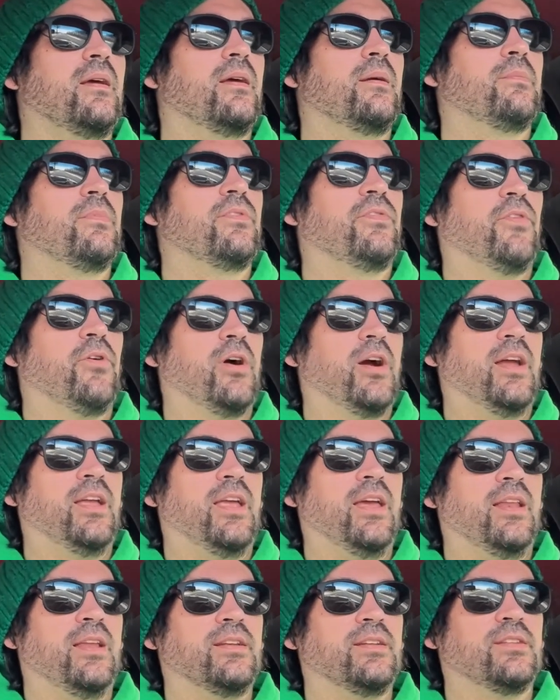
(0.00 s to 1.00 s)
before I
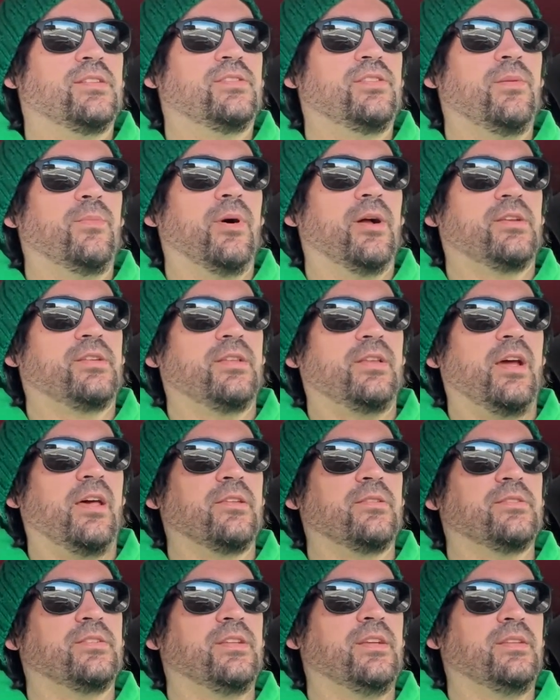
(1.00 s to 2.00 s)
get into too much of the
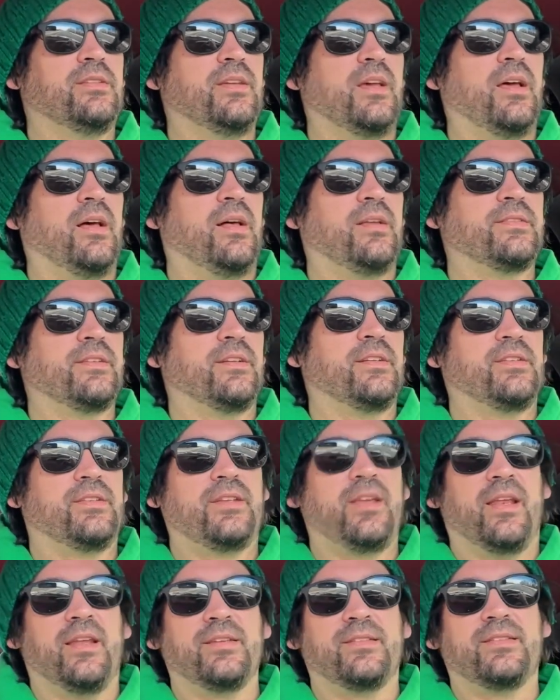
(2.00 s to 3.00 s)
other details, I just
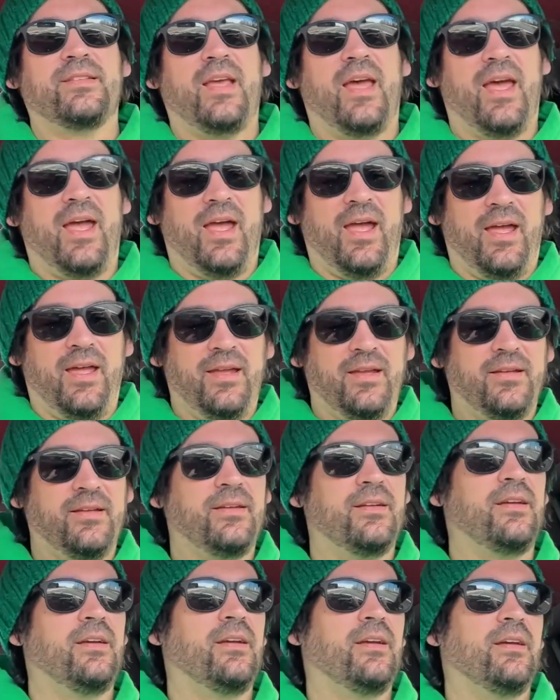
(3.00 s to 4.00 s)
gotta say,
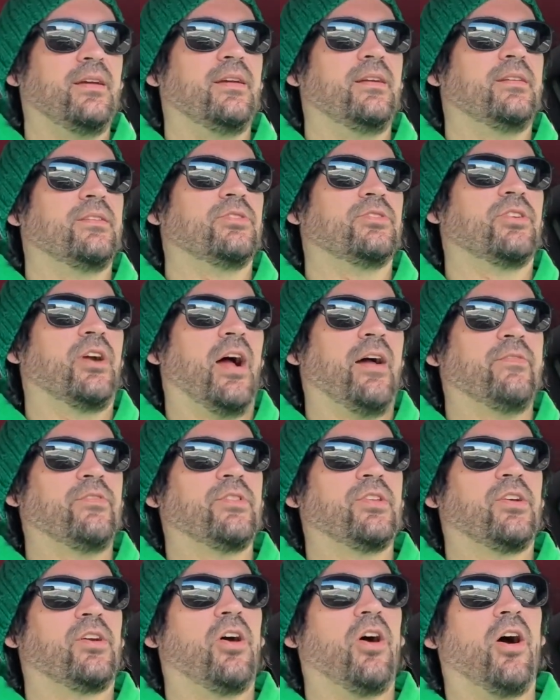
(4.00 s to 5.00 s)
driving
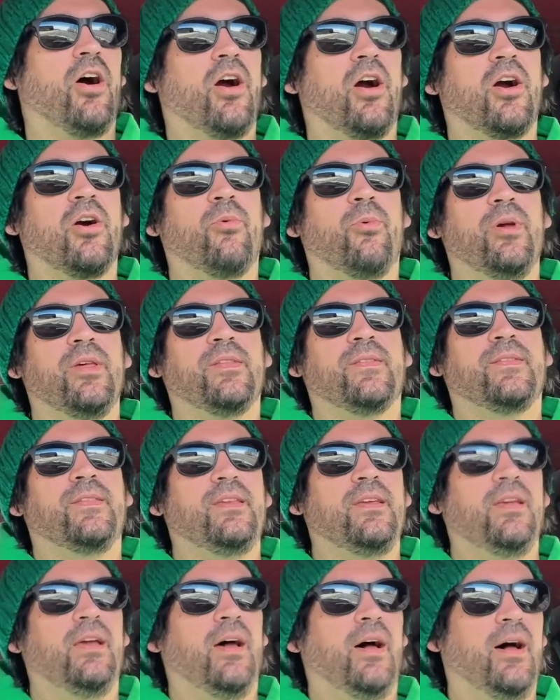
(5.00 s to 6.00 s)
the car with
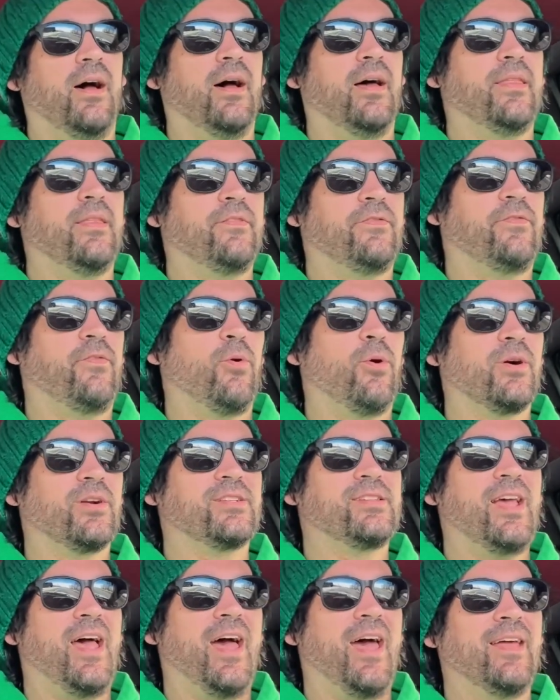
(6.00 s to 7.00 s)
the
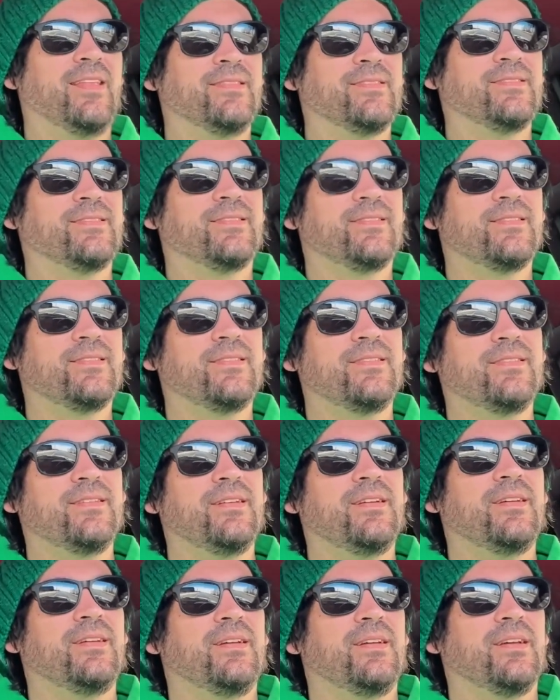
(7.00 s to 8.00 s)
410s
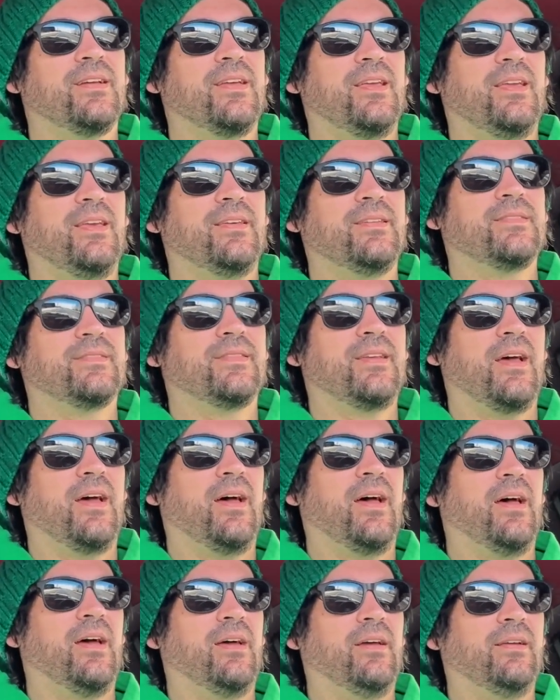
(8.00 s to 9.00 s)
is
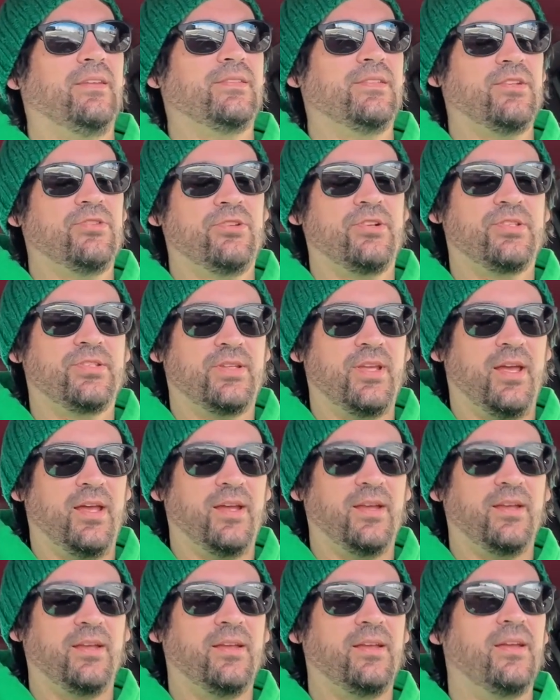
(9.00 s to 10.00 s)
interesting.
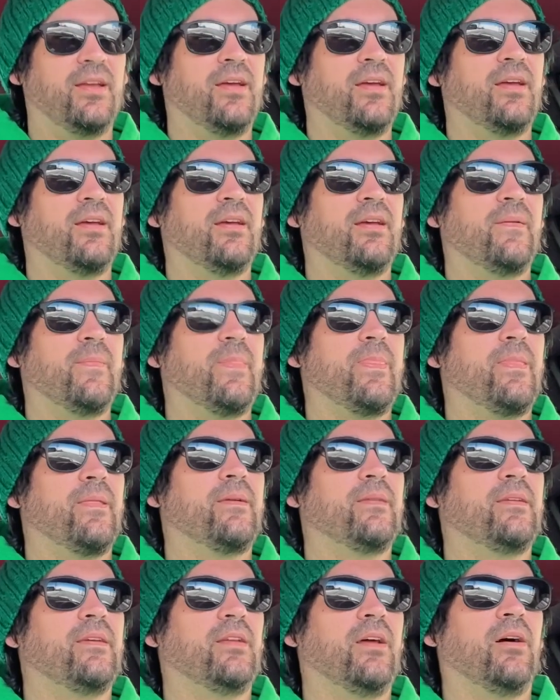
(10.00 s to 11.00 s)

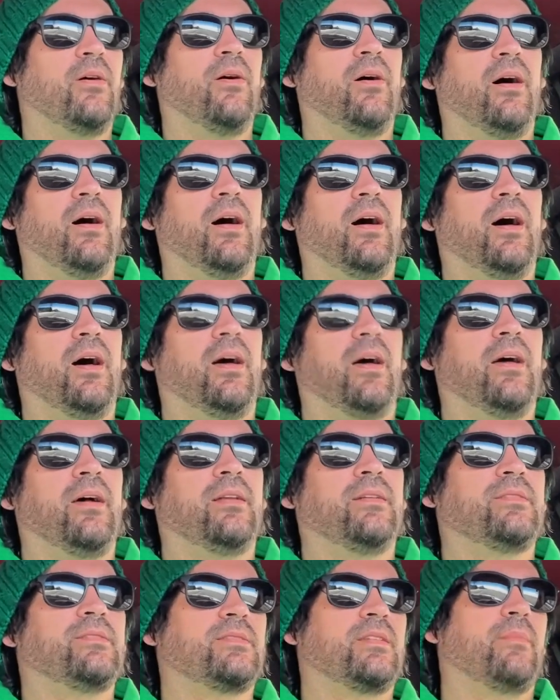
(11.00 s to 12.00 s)
You know,
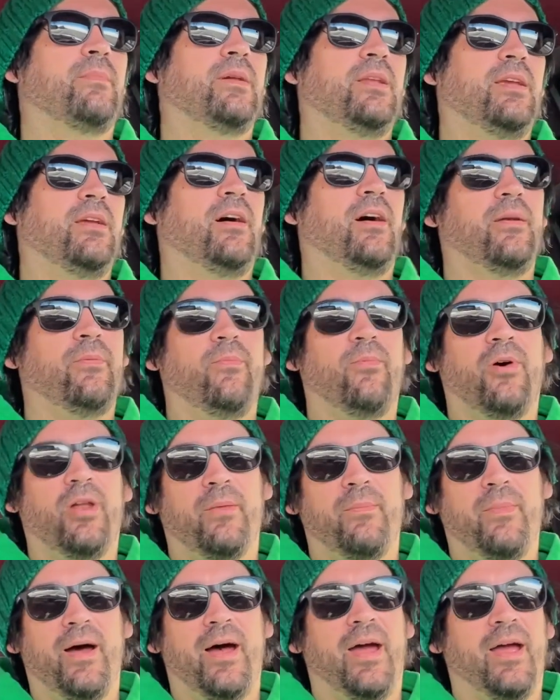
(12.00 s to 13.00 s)
somebody on one of
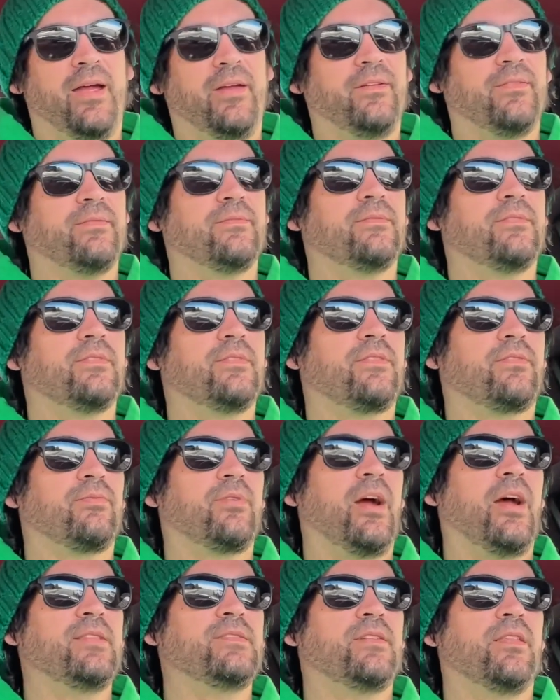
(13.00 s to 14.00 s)
my
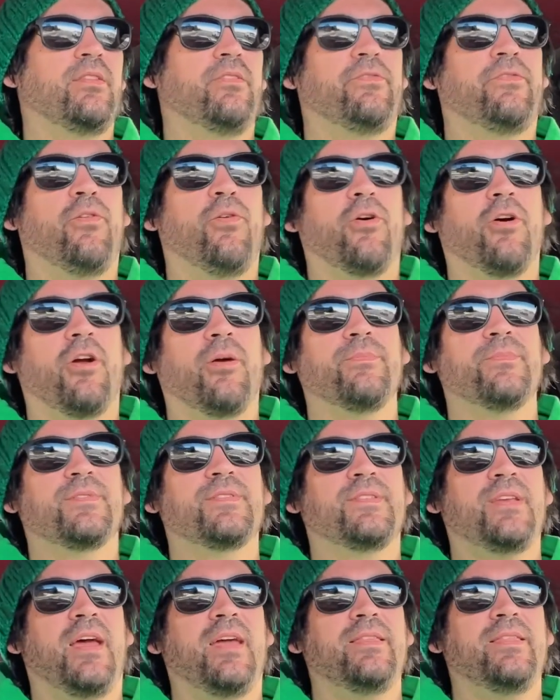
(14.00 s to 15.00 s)
threads on the forum
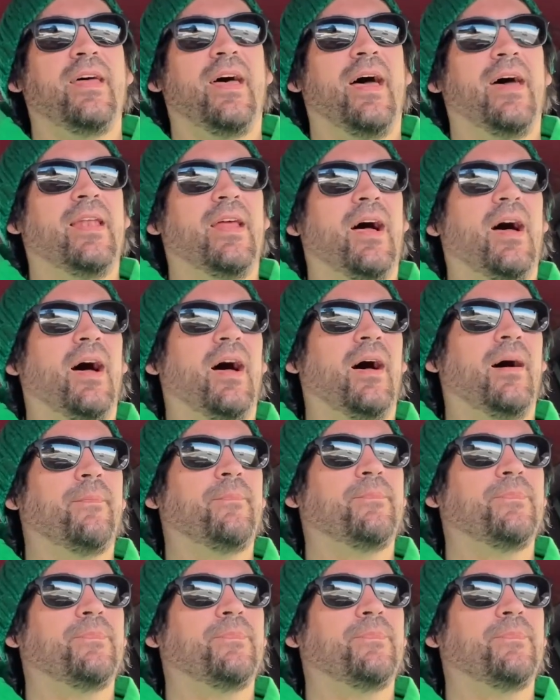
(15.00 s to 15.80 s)
said that it